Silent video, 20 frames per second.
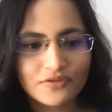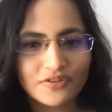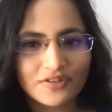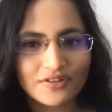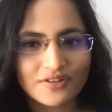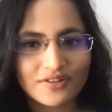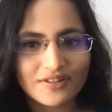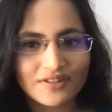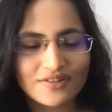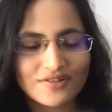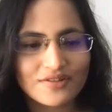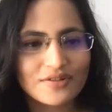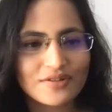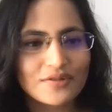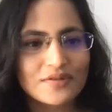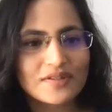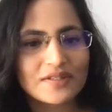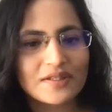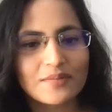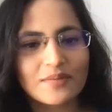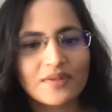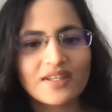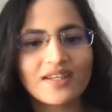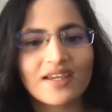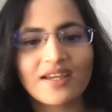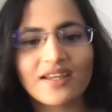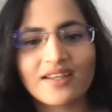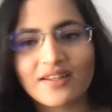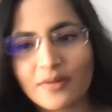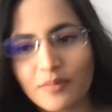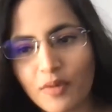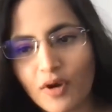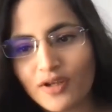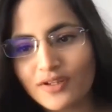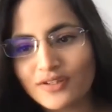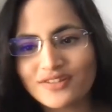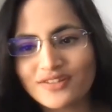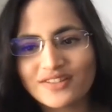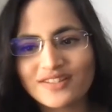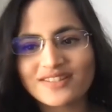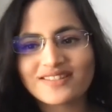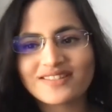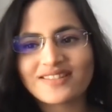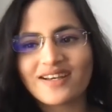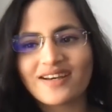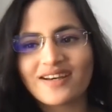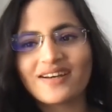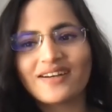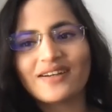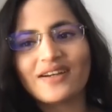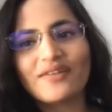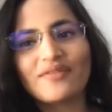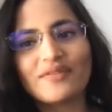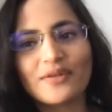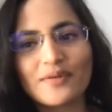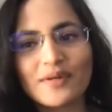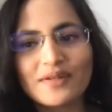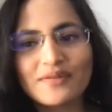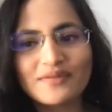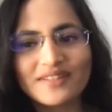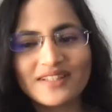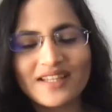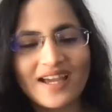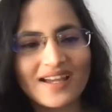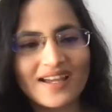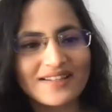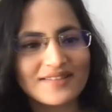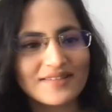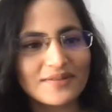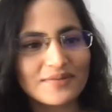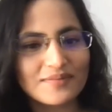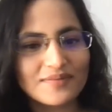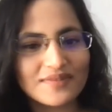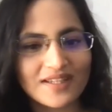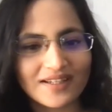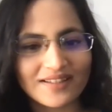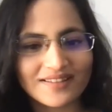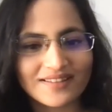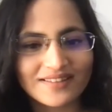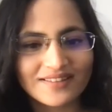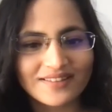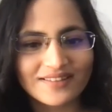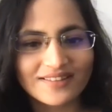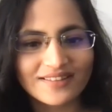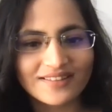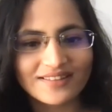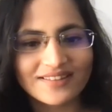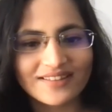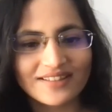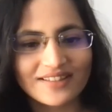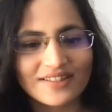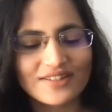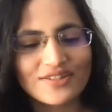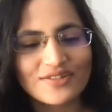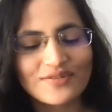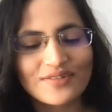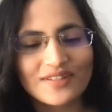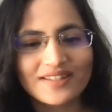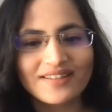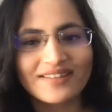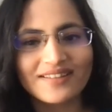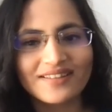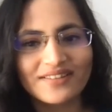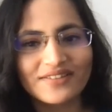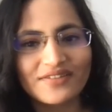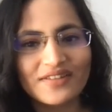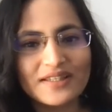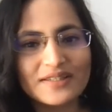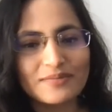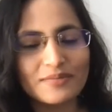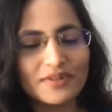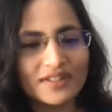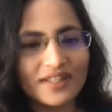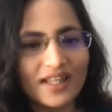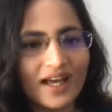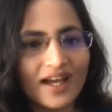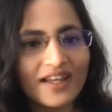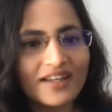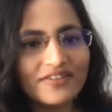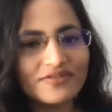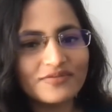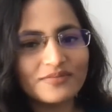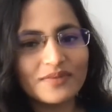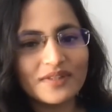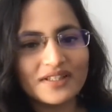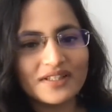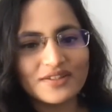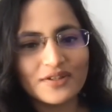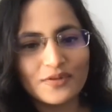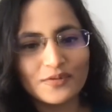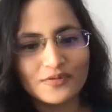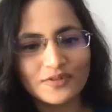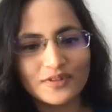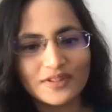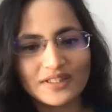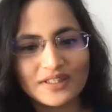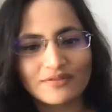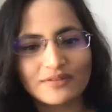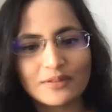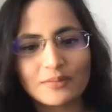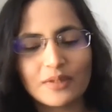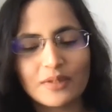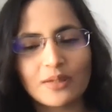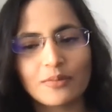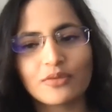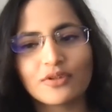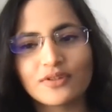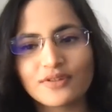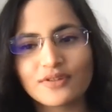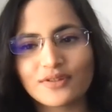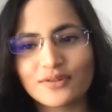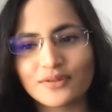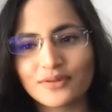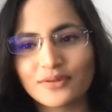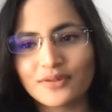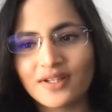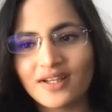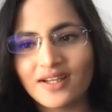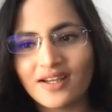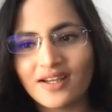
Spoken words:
for introducing me, and apologies, everyone. We had some technical glitch with the Facebook Live, but hopefully we'll be able to